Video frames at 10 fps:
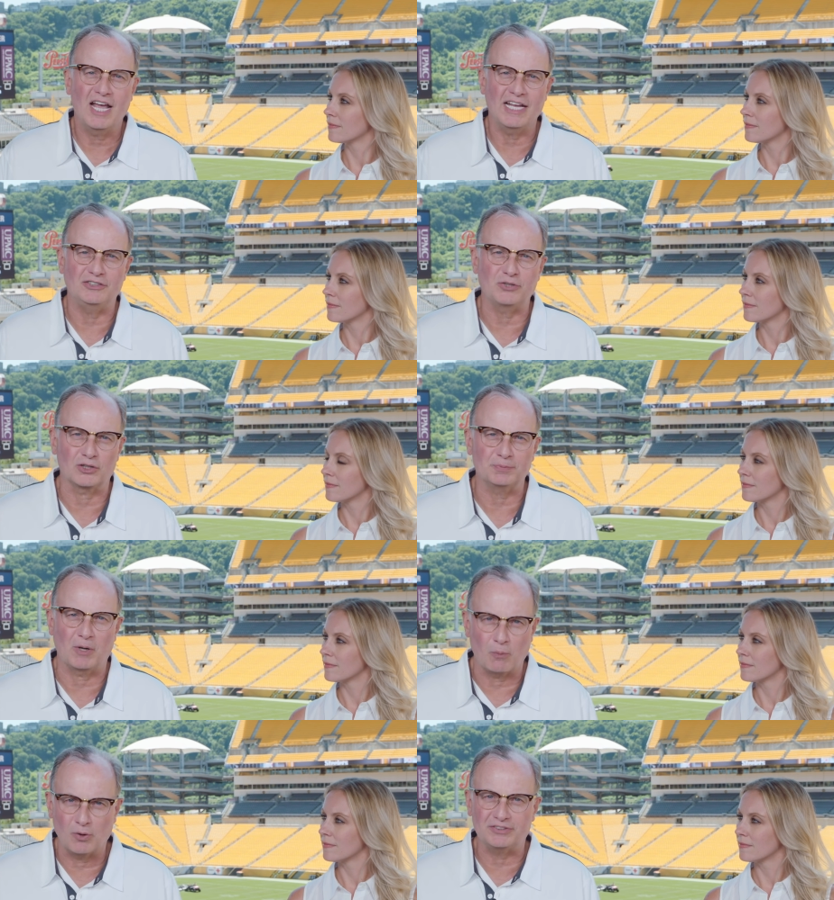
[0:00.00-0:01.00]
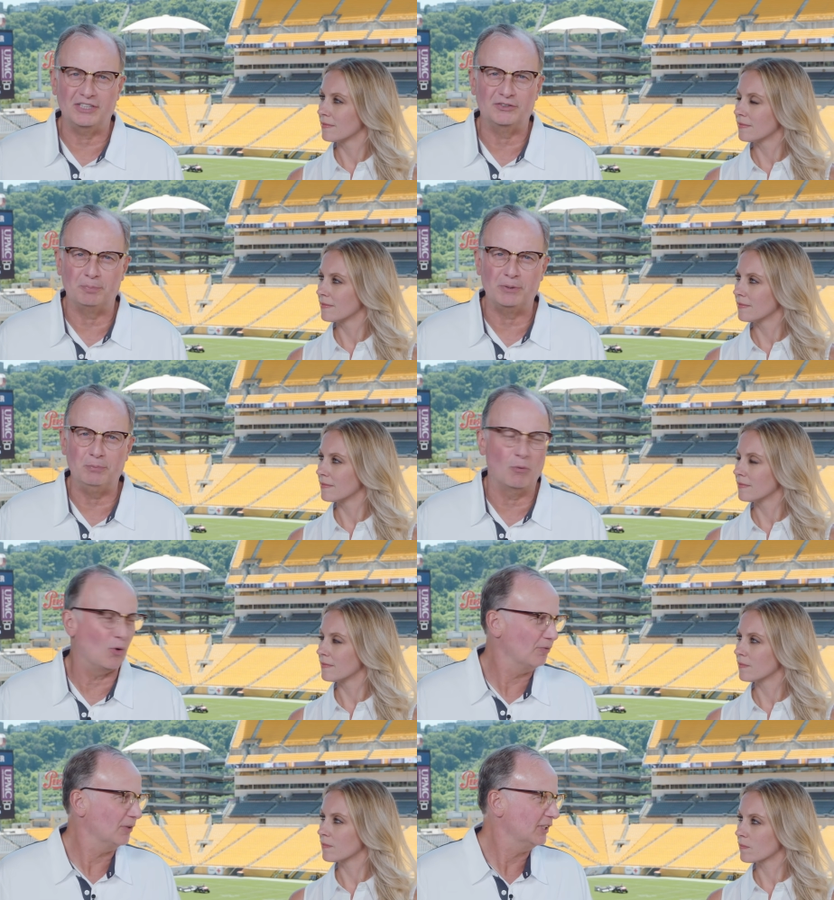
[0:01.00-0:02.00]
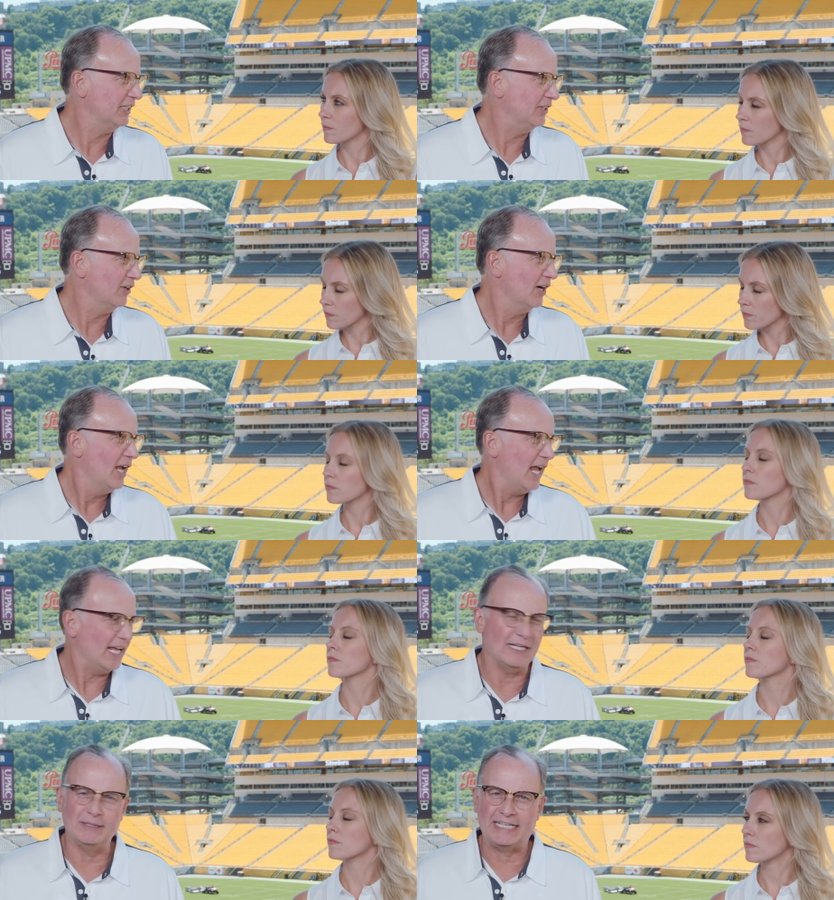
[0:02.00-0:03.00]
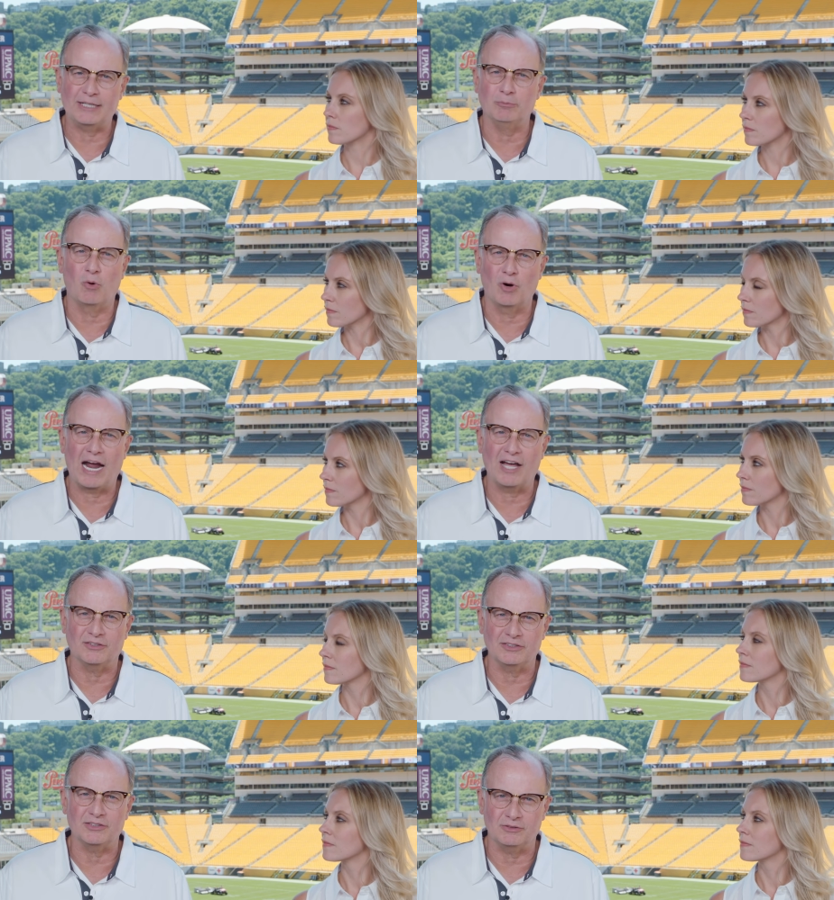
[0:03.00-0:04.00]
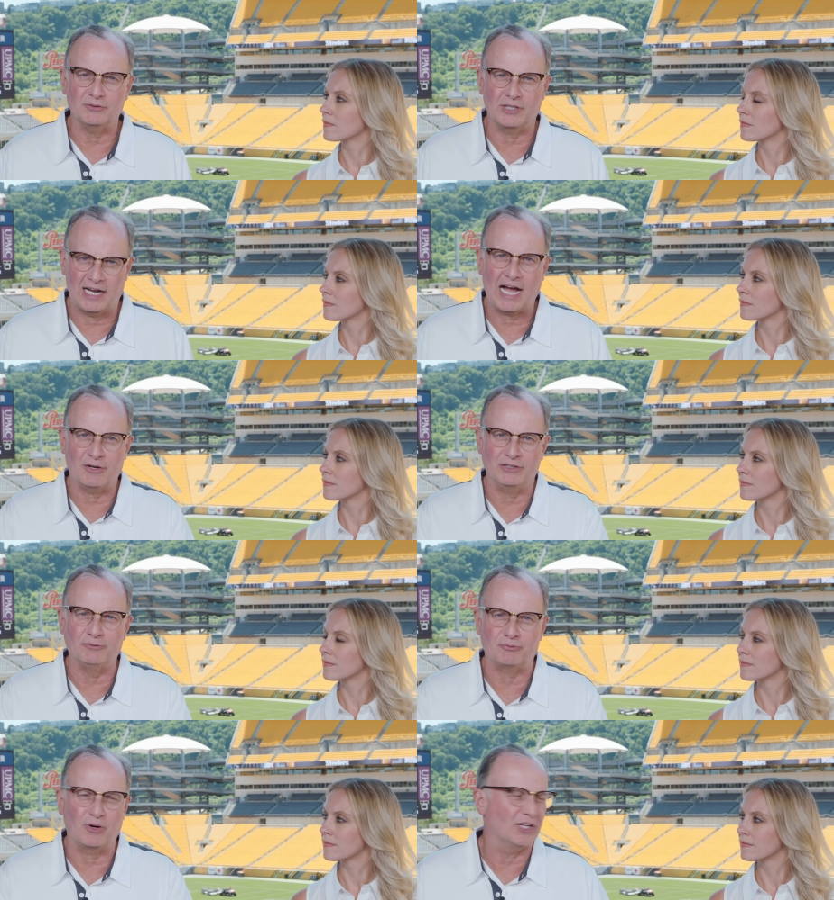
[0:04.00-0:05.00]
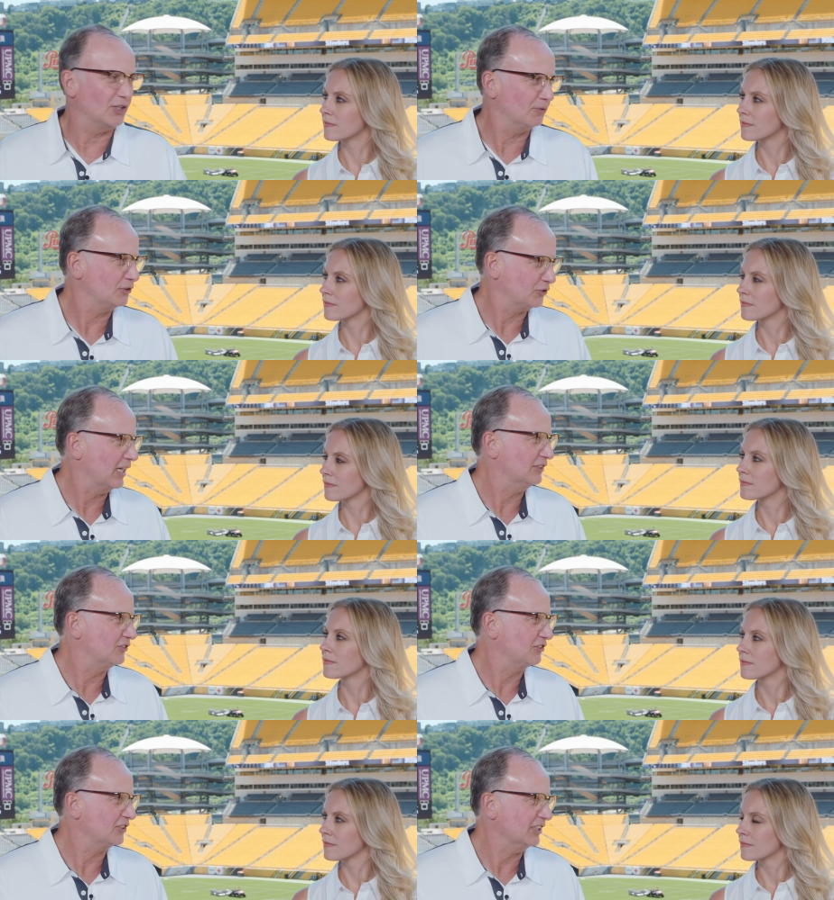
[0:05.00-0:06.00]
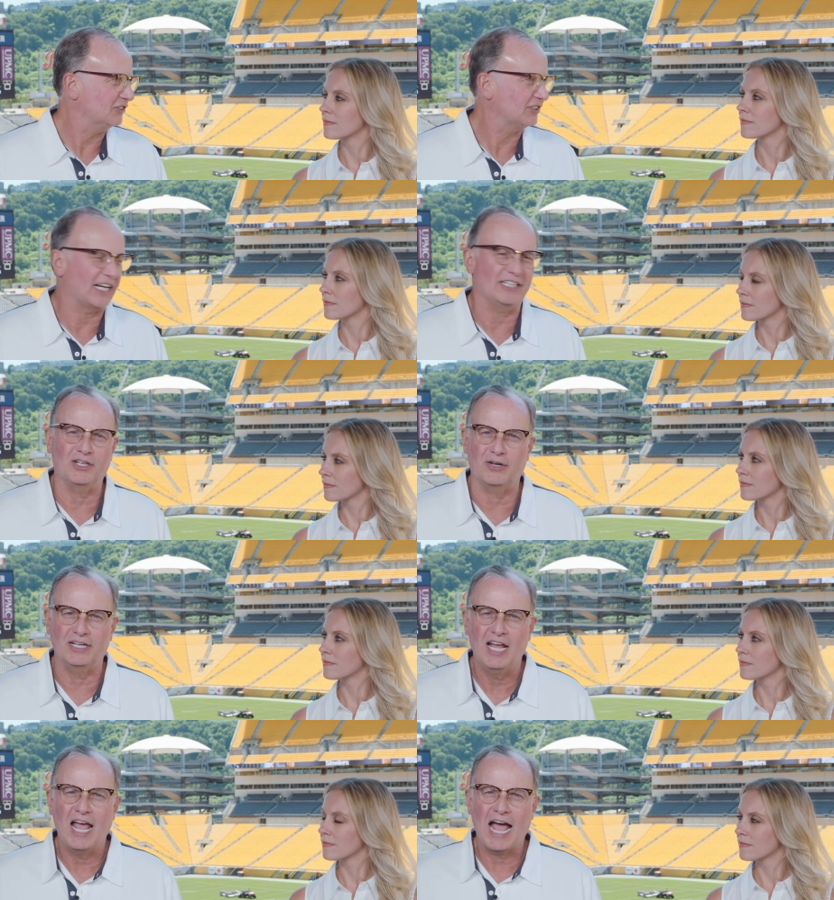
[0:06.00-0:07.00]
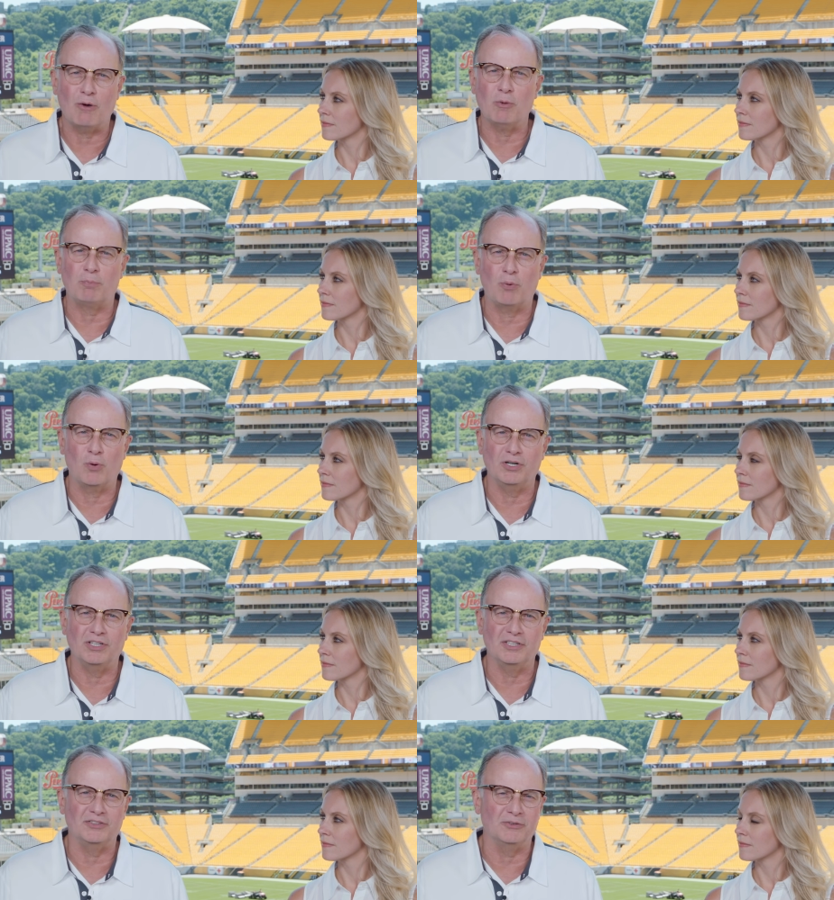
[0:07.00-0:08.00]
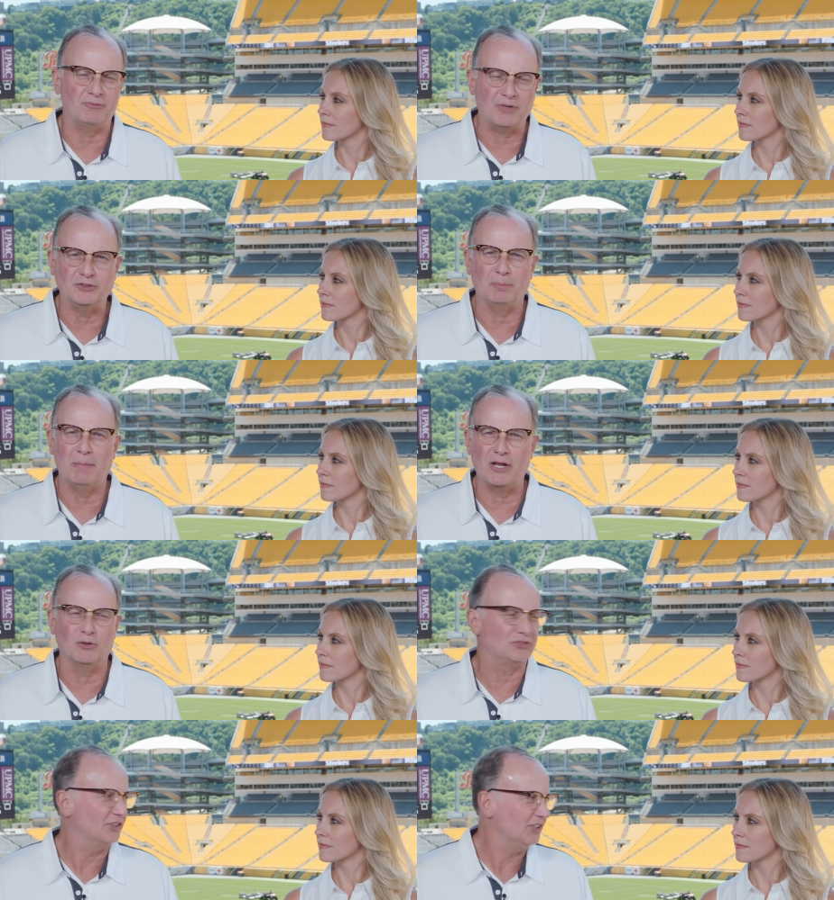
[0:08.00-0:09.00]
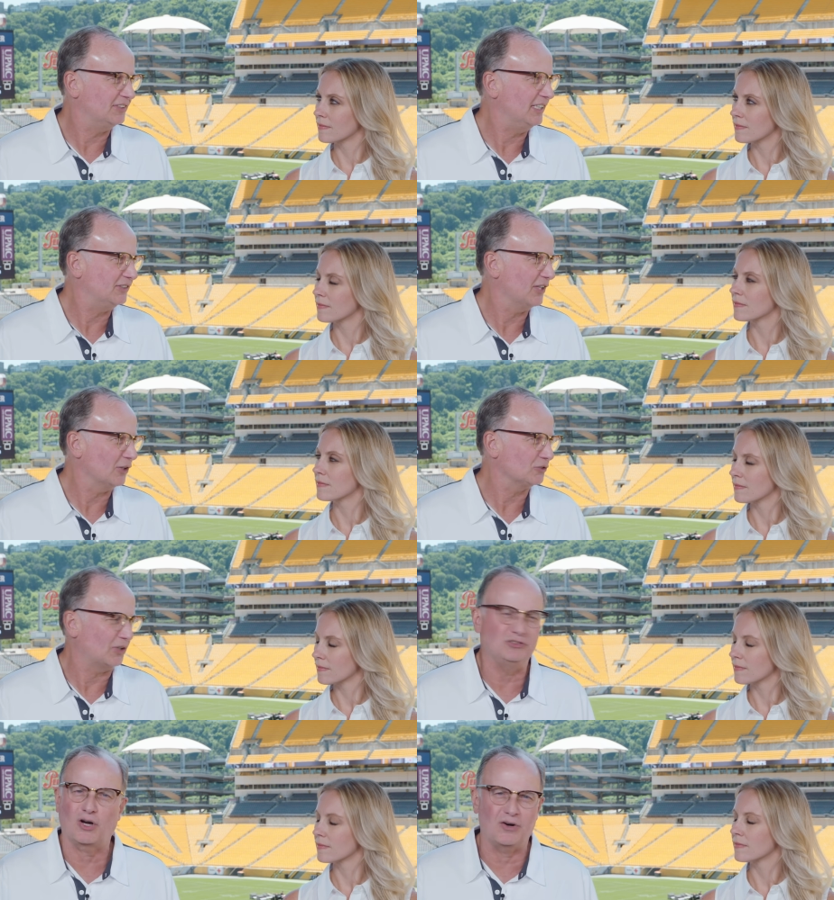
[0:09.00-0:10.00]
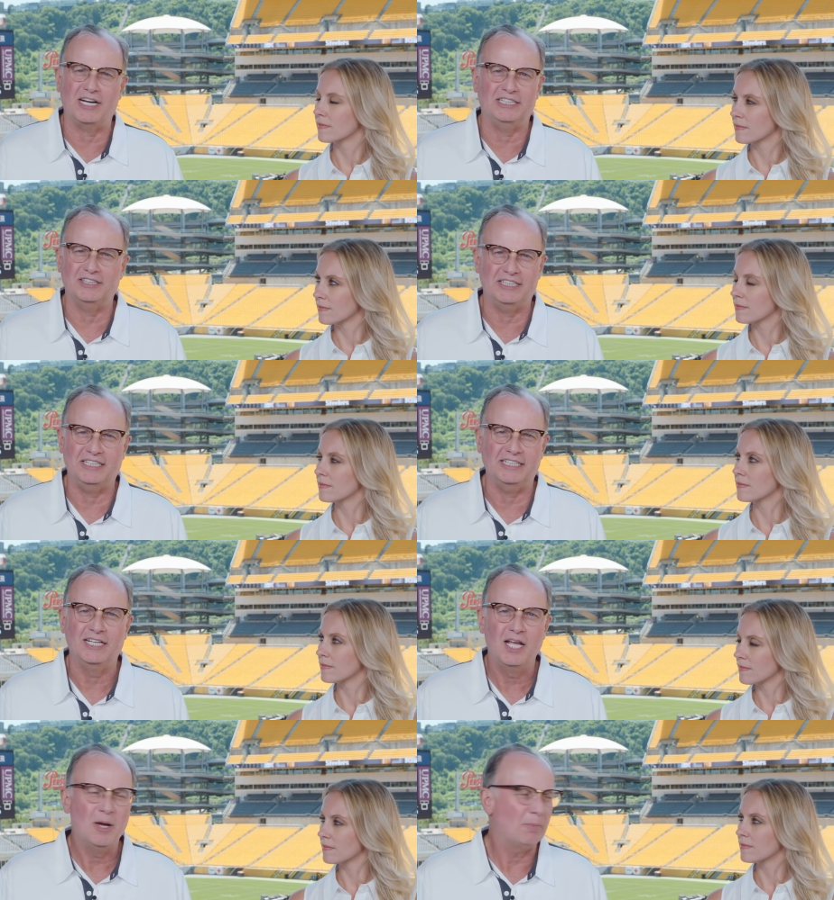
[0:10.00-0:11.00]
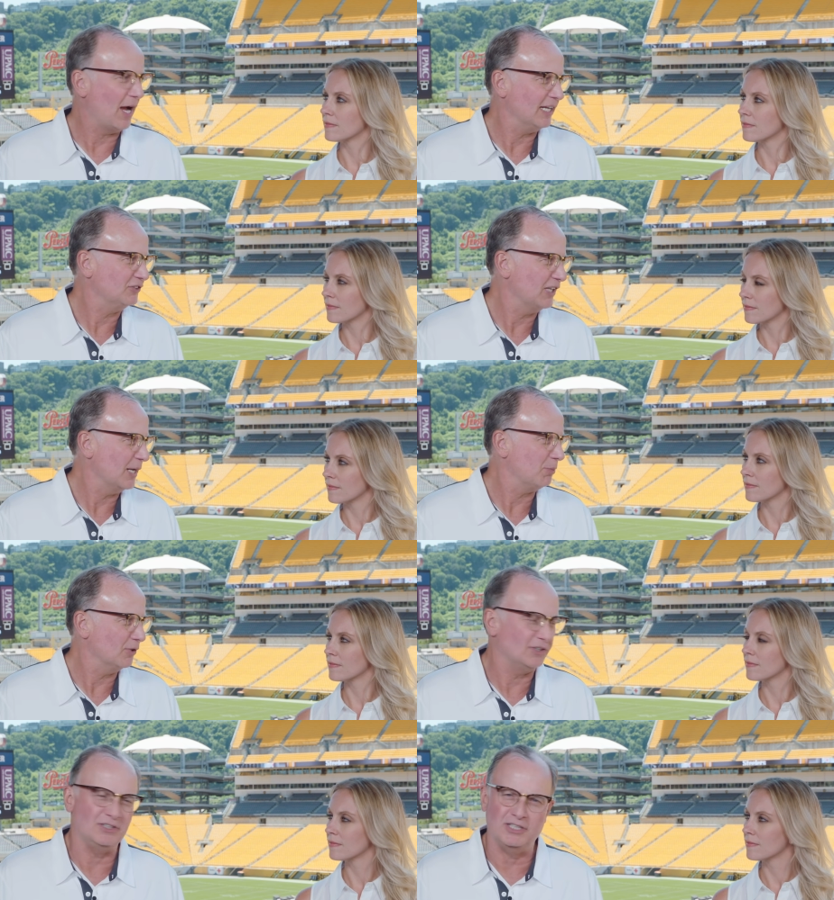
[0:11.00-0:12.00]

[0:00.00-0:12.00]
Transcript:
Speaker 1: and he talks about wanting to be more of a leader and, and getting more out out in front of a transitioning secondary, how important the, the fundamentals and the details are. He's already leading by example.